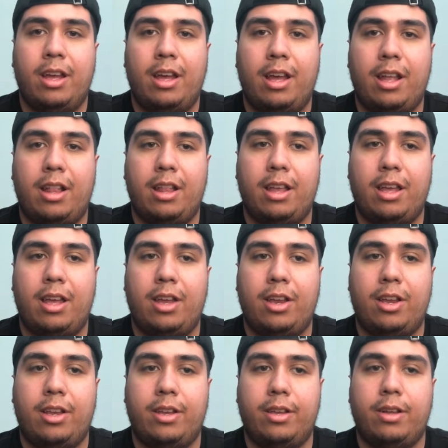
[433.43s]
and
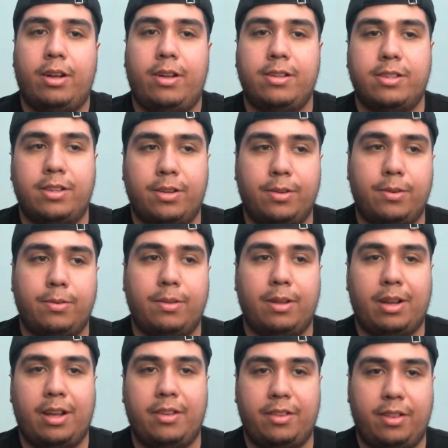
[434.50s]
then also
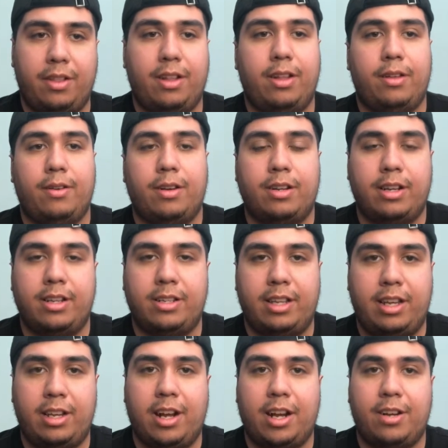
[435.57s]
because
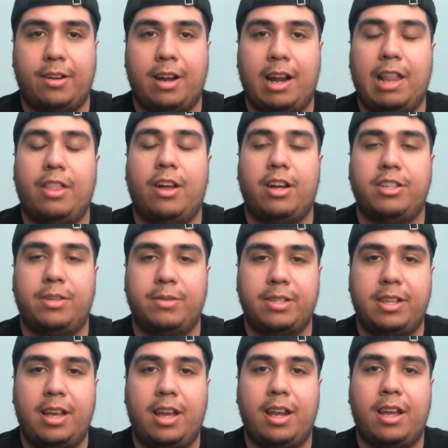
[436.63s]
he knocked her out and thought she was
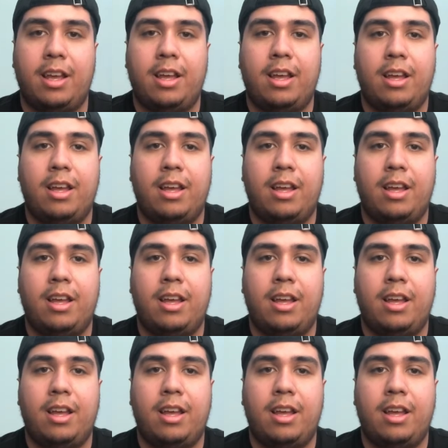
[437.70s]
dead.